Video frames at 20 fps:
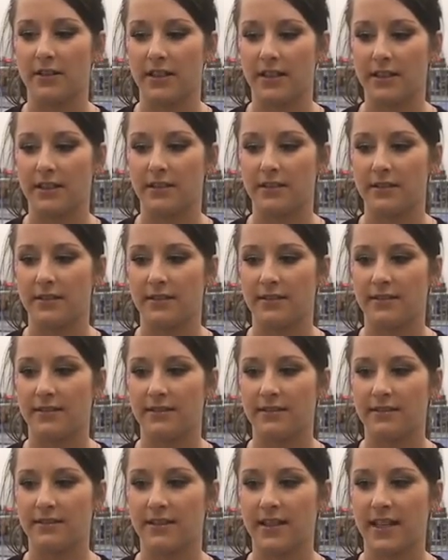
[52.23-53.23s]

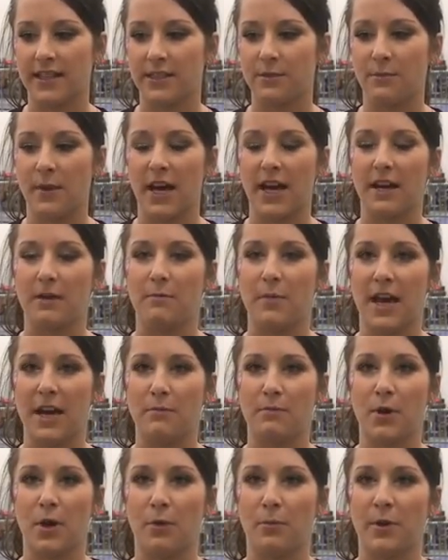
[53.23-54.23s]
And that's my
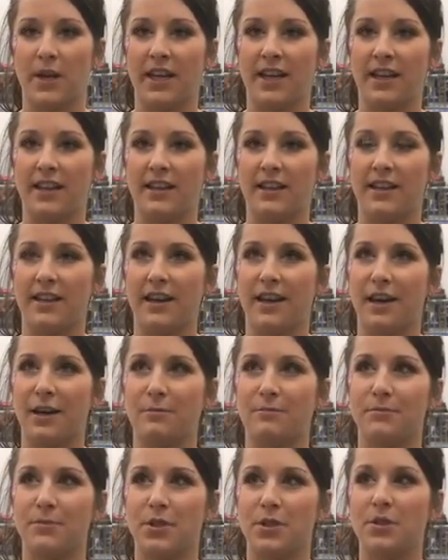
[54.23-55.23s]
main moment. And then
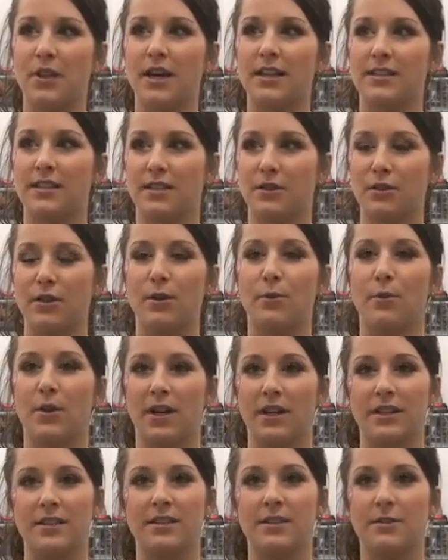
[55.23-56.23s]
2003
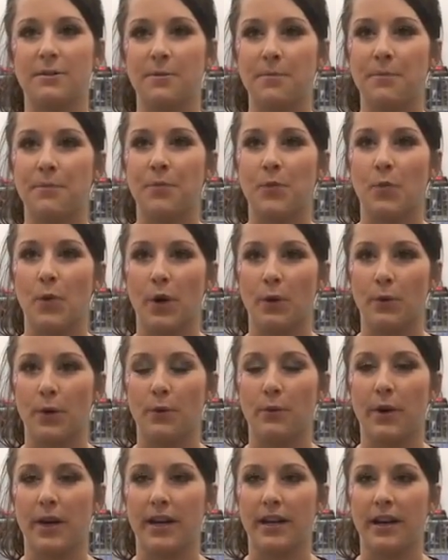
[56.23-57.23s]
Worlds, where we
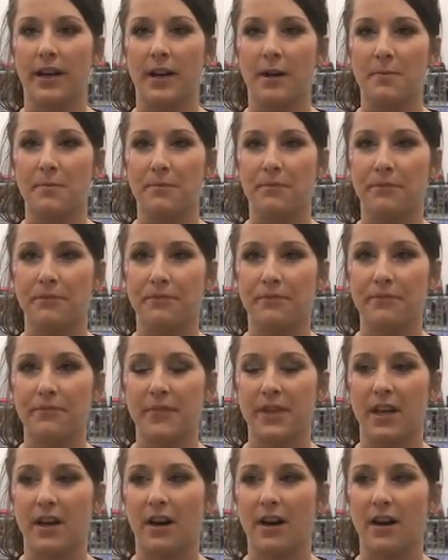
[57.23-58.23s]
won
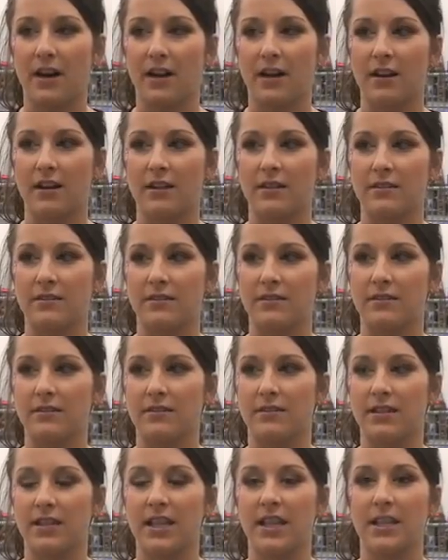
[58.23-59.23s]
our
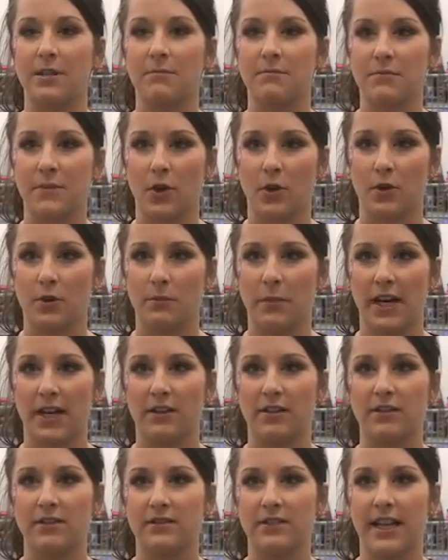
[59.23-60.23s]
team gold
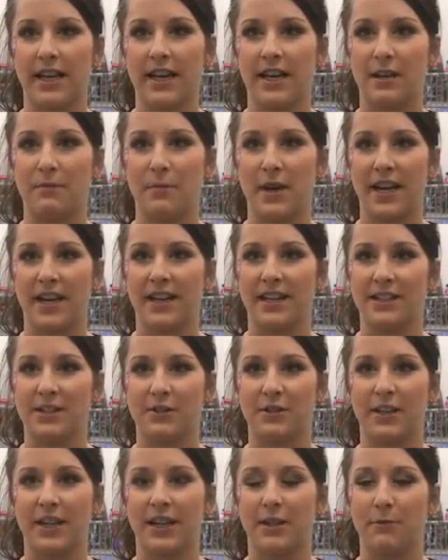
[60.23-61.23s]
medal and made
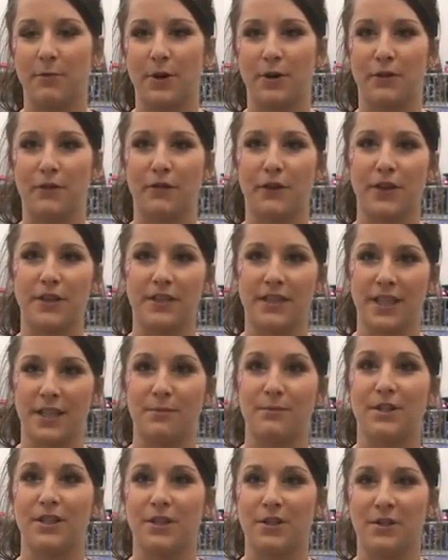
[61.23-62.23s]
history, and we were the first
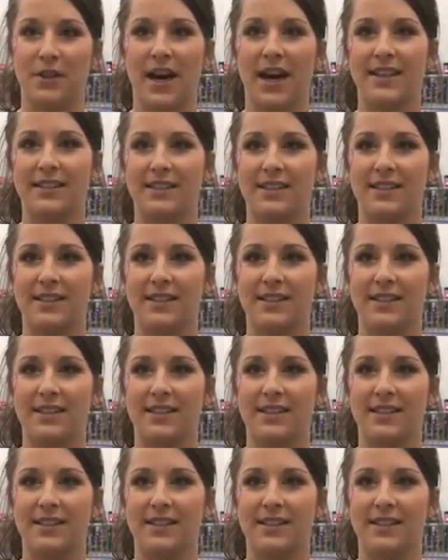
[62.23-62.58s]
team to do that.